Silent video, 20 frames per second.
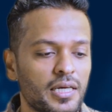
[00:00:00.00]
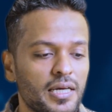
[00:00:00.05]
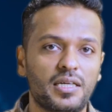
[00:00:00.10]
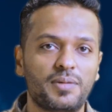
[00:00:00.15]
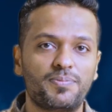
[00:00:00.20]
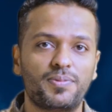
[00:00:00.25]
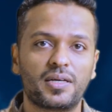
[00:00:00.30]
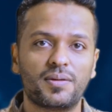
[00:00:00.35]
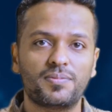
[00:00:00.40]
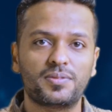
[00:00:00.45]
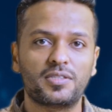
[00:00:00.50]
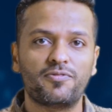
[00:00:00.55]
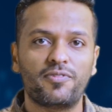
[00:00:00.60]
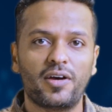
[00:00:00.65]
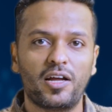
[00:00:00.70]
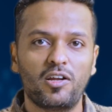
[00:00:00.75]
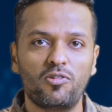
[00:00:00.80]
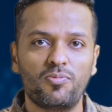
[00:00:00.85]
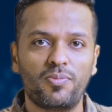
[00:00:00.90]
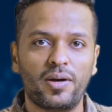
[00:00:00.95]
It becomes a
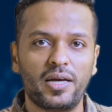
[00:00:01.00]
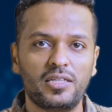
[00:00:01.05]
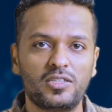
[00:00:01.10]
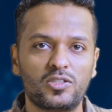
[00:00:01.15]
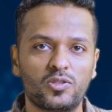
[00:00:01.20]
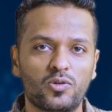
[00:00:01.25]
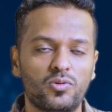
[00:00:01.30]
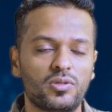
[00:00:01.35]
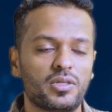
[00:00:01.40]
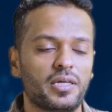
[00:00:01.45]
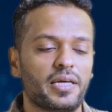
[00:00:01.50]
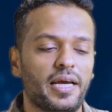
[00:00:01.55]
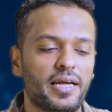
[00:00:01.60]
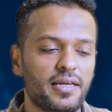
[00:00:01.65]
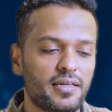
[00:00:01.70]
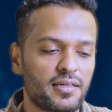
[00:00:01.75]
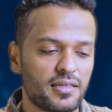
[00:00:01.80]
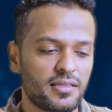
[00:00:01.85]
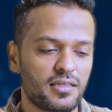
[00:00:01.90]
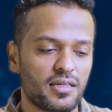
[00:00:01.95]
value buying zone,
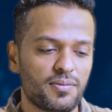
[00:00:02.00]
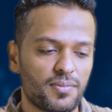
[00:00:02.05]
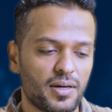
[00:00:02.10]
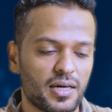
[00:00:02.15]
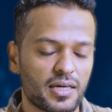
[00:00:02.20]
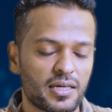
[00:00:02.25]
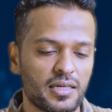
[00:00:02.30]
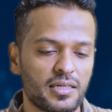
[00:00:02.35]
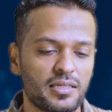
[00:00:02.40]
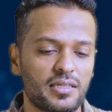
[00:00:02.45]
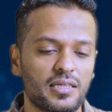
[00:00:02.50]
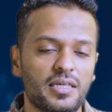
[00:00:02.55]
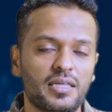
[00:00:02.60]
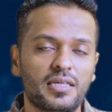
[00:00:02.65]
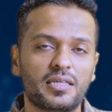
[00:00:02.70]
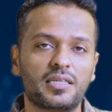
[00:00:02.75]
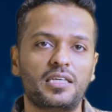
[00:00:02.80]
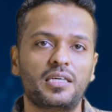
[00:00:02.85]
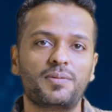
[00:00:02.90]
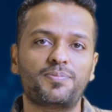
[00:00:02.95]
enter in the market,
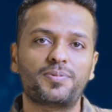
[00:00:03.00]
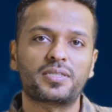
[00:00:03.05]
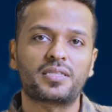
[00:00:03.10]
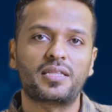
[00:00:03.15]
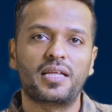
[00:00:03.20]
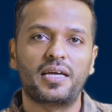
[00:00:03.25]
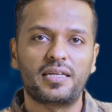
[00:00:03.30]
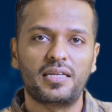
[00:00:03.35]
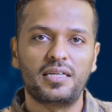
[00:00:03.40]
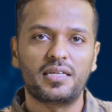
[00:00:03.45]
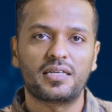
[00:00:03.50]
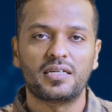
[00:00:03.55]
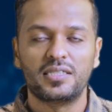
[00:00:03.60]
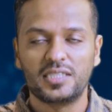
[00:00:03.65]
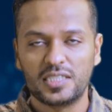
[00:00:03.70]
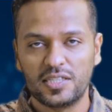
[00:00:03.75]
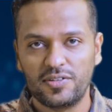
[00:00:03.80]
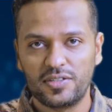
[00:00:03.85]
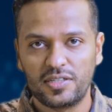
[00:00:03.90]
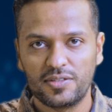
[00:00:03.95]
keep a slightly
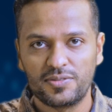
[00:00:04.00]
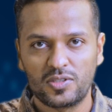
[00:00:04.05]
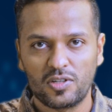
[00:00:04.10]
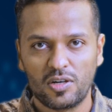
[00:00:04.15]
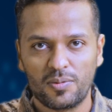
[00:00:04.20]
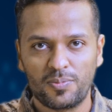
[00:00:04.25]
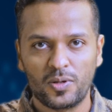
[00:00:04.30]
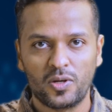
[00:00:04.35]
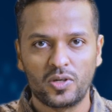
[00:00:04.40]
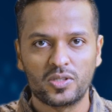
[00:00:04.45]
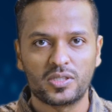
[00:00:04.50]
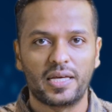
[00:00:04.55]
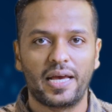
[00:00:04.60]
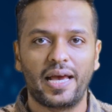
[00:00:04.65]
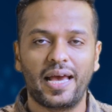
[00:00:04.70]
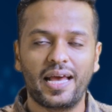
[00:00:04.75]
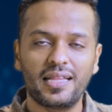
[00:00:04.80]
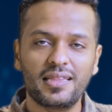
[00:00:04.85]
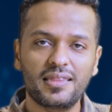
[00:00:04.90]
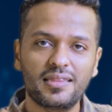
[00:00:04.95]
conservative stop loss
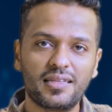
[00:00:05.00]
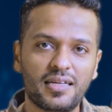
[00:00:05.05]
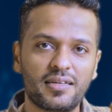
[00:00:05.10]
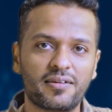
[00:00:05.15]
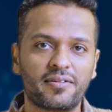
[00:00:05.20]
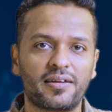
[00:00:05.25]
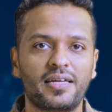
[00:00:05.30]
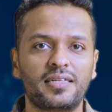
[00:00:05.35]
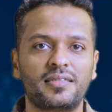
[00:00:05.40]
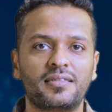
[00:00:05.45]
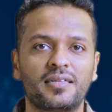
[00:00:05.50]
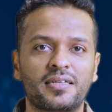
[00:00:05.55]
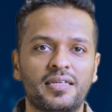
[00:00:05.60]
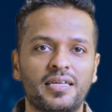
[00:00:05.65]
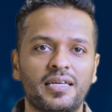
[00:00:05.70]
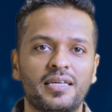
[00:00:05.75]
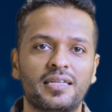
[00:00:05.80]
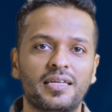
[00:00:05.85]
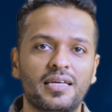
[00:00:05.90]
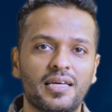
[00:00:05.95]
and then ride the
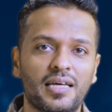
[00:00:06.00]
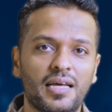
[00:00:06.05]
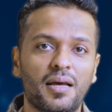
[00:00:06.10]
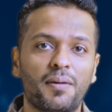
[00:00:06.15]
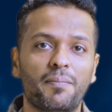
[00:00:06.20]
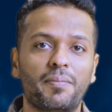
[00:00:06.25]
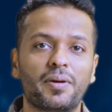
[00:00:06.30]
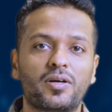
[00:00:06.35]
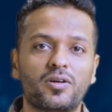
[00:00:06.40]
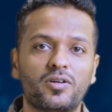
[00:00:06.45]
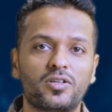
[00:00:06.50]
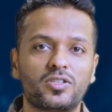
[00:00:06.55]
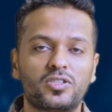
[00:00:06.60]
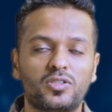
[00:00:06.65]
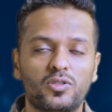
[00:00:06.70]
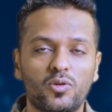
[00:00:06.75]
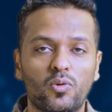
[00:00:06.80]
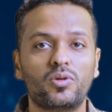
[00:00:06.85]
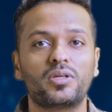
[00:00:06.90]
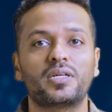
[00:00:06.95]
gain.
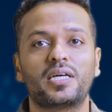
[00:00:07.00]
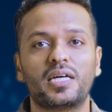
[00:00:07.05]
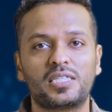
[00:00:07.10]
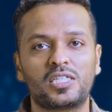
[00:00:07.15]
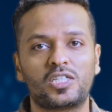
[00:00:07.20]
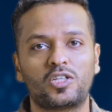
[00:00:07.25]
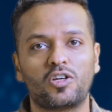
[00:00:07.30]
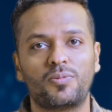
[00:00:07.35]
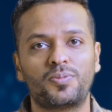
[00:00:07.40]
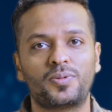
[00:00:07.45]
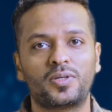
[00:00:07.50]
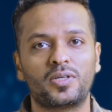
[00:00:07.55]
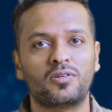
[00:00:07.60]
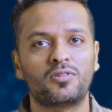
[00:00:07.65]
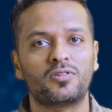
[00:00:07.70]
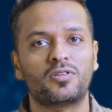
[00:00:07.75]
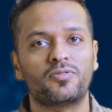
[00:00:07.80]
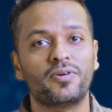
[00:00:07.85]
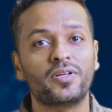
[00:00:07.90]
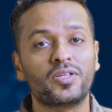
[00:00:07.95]
Because don't get stopped
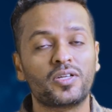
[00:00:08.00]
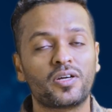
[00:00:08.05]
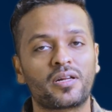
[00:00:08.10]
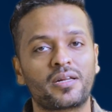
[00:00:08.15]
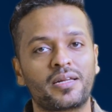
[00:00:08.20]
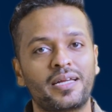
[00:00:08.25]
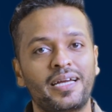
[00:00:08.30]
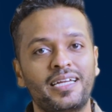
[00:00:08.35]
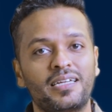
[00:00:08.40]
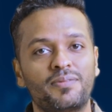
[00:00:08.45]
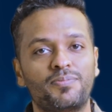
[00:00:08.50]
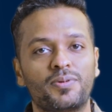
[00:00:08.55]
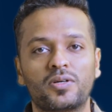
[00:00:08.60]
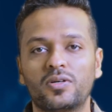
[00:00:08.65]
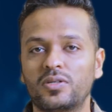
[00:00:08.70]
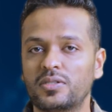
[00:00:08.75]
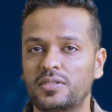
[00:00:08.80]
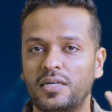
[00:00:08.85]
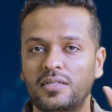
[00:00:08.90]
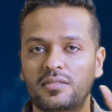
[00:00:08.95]
out when you're right,
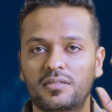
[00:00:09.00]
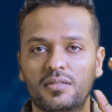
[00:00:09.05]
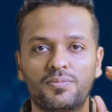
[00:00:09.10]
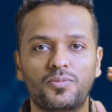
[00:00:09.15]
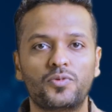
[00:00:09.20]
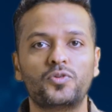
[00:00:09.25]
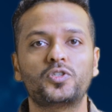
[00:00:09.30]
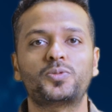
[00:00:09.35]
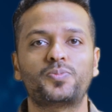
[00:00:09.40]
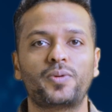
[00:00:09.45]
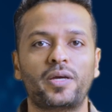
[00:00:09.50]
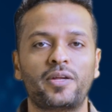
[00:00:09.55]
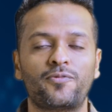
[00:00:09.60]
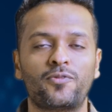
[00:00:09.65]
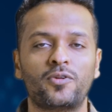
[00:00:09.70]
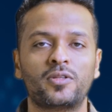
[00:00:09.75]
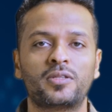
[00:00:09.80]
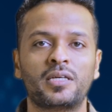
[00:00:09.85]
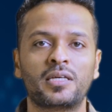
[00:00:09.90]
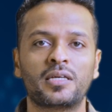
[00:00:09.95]
because that's the most
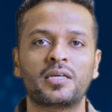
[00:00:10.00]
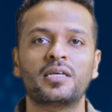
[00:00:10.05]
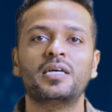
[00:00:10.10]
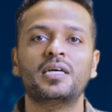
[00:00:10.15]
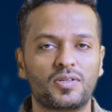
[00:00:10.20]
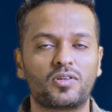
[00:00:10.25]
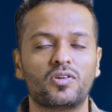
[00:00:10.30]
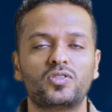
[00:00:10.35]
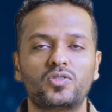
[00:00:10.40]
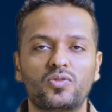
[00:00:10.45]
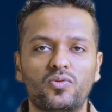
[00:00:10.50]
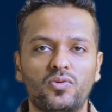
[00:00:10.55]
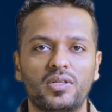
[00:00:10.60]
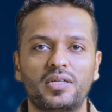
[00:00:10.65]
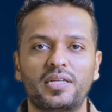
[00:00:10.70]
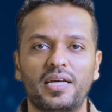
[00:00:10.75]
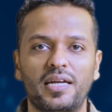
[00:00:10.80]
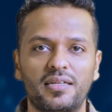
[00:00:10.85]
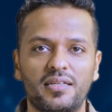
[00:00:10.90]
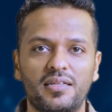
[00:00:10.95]
painful thing, because you
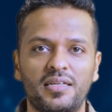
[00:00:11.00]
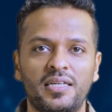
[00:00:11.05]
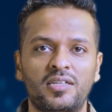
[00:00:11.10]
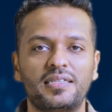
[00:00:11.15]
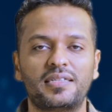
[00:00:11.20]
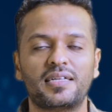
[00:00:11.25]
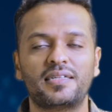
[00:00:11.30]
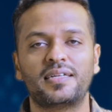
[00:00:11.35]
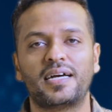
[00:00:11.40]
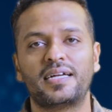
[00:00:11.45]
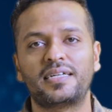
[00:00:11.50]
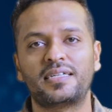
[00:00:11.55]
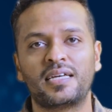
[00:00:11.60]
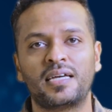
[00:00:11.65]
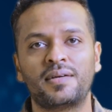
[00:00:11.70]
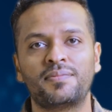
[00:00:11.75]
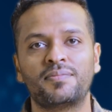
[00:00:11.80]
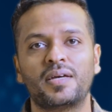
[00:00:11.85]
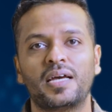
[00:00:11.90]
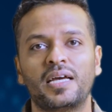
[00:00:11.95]
couldn't handle the heat at that
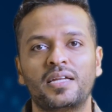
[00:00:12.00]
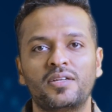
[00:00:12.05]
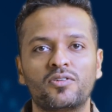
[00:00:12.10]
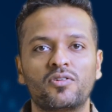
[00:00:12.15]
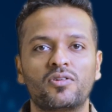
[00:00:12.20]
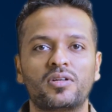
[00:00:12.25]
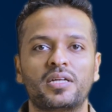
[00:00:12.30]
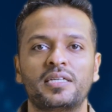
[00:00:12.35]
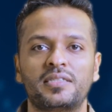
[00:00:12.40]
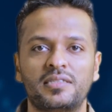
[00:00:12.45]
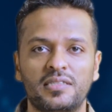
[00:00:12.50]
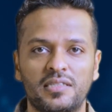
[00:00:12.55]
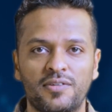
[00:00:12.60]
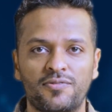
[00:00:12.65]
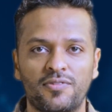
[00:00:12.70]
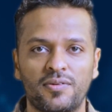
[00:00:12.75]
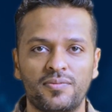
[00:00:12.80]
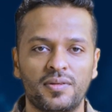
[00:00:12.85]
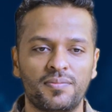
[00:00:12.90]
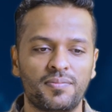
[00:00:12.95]
time and you got
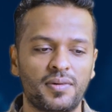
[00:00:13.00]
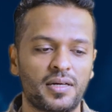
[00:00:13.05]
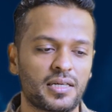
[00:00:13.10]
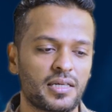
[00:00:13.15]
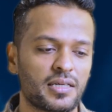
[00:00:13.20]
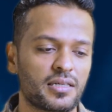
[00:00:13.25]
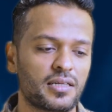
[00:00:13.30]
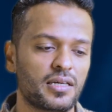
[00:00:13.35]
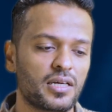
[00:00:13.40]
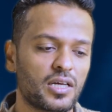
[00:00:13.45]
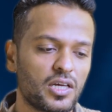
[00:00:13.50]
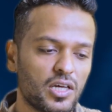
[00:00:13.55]
exited from the market.